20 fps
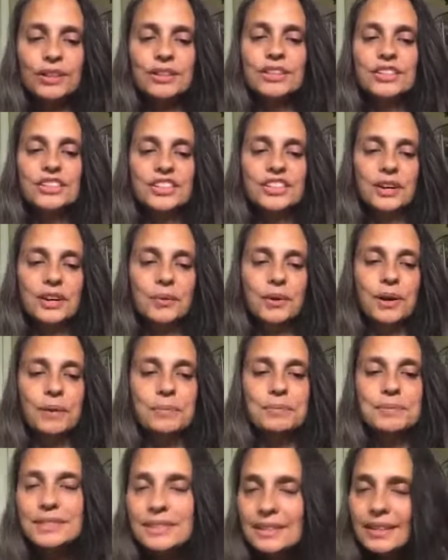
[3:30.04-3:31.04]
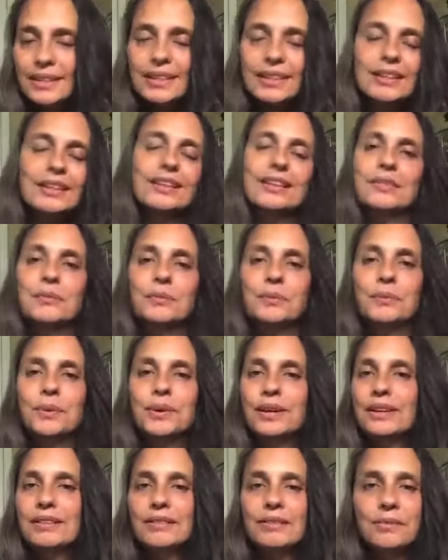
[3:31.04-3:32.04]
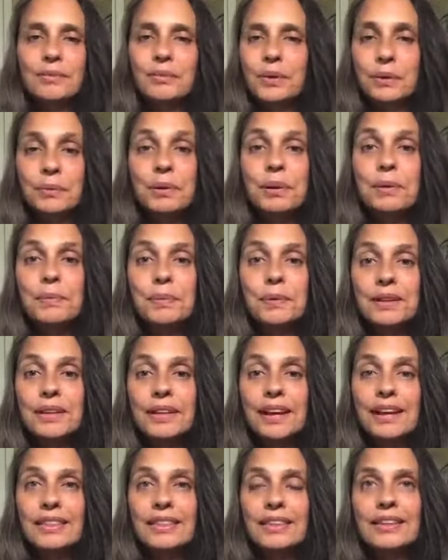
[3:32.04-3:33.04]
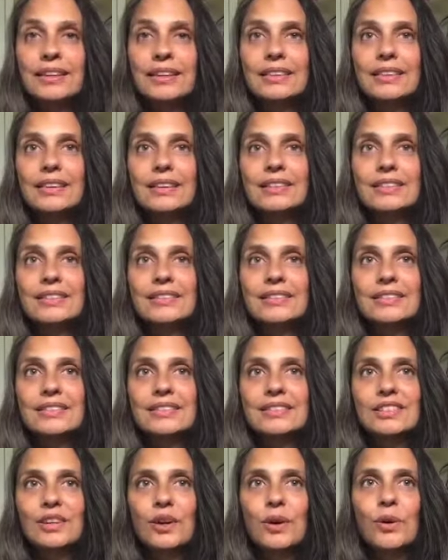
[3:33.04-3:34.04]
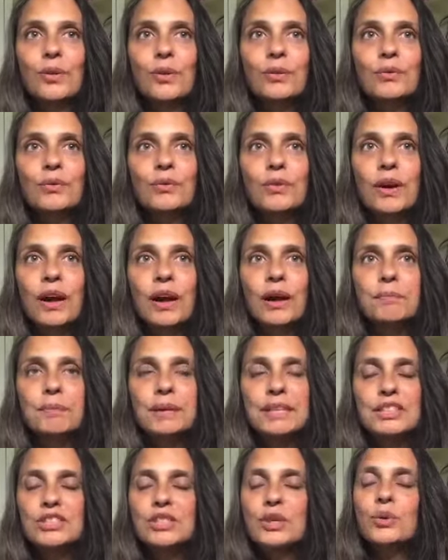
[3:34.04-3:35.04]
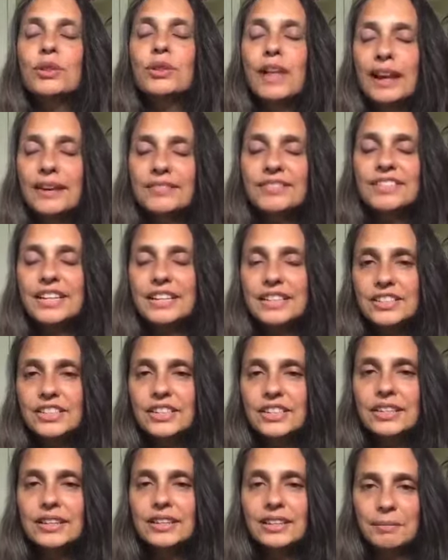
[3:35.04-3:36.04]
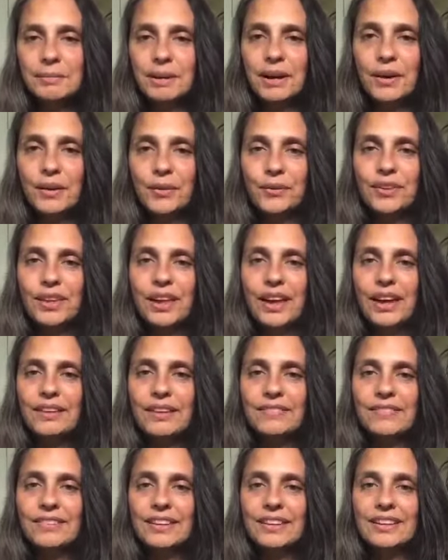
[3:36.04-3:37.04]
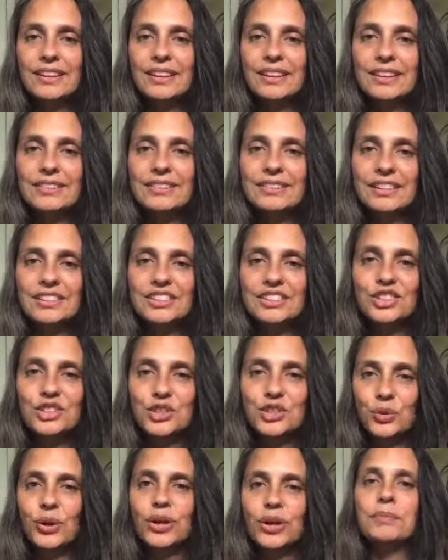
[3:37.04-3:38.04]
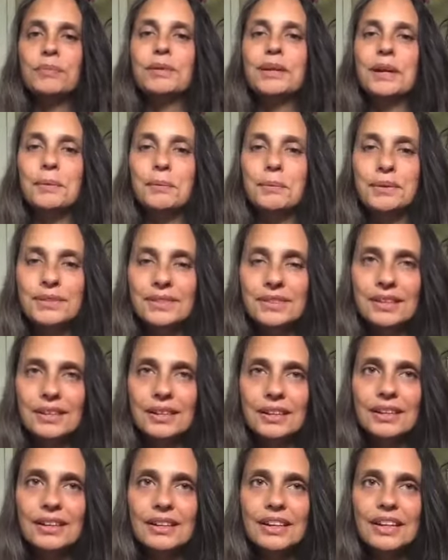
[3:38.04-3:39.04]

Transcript: to share what I'm seeing with people, and I think that it's just been so life-changing in my own life that it is such a joy to be able to